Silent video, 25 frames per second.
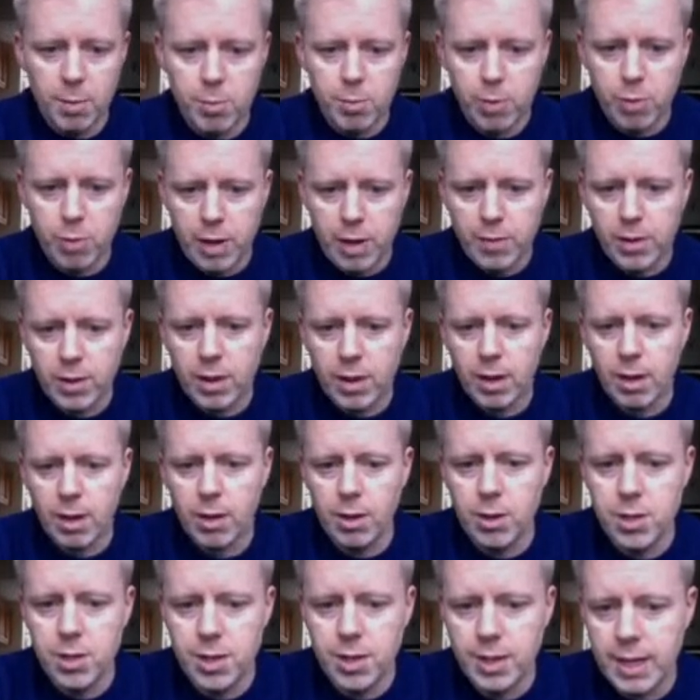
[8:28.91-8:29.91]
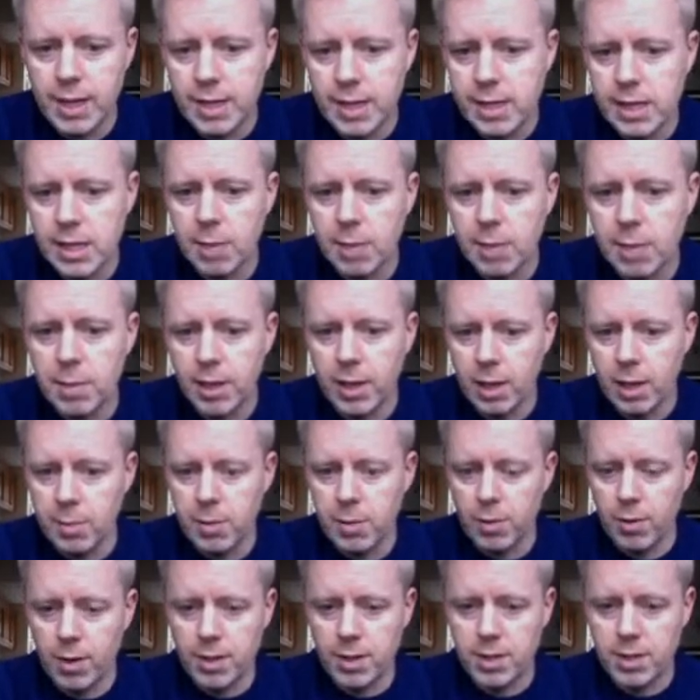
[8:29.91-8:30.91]
And a brief conclusion, then summing
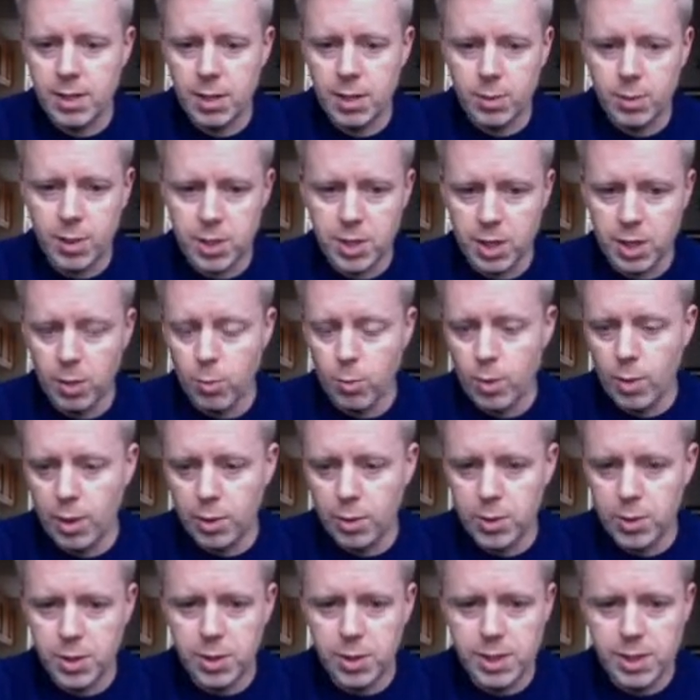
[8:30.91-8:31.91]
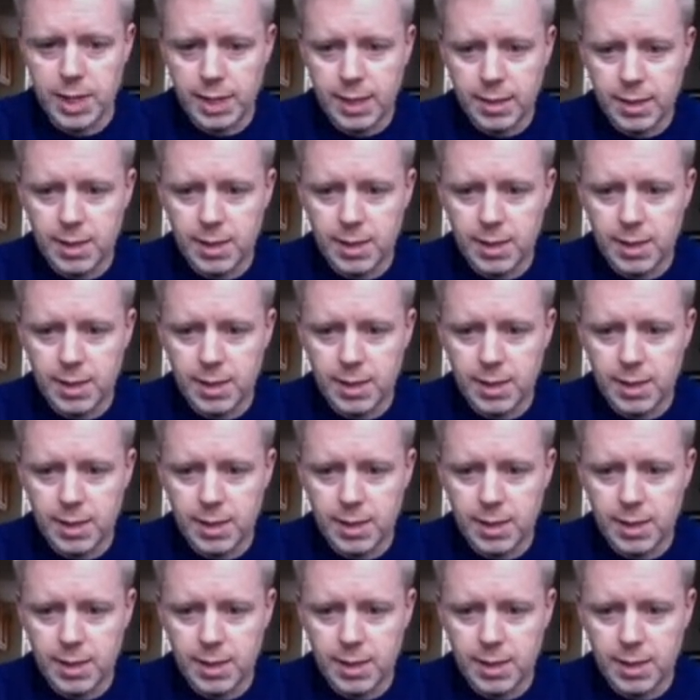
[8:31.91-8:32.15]
up your answer to the question in one or two